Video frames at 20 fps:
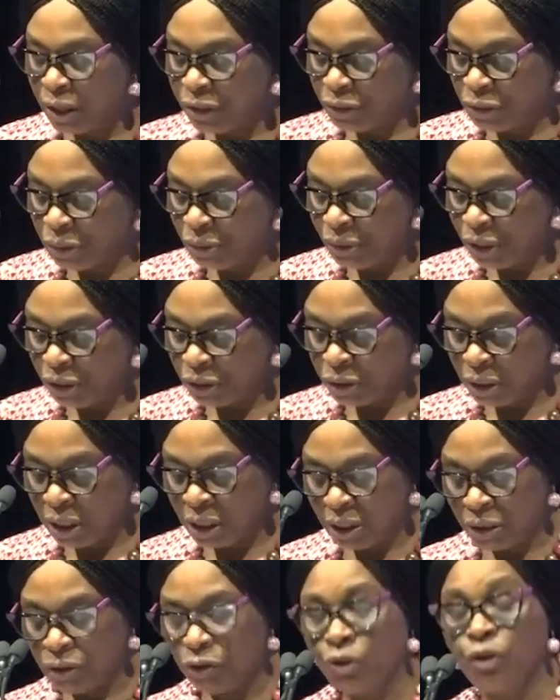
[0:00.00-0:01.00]
During
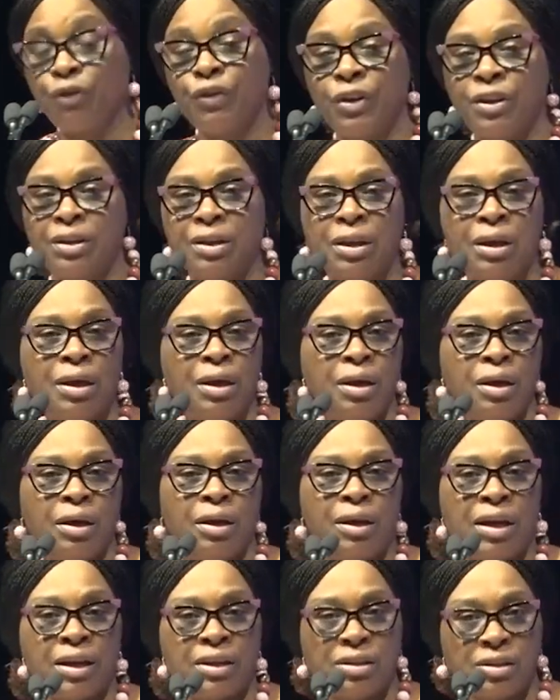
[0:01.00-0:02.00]
COVID,
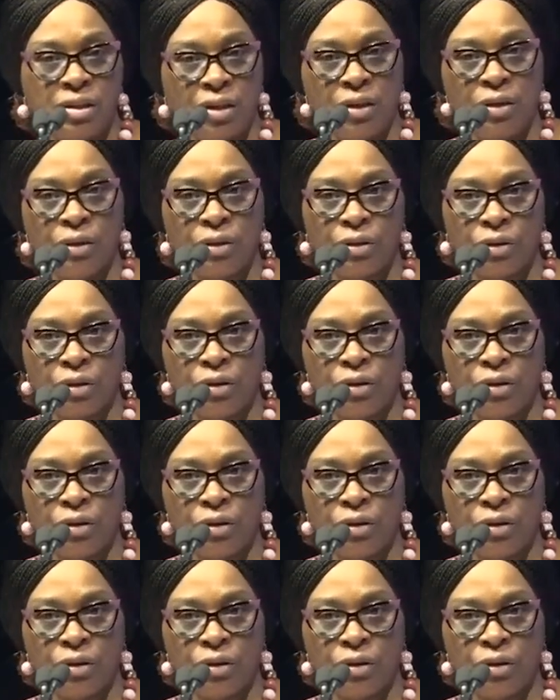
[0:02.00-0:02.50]
19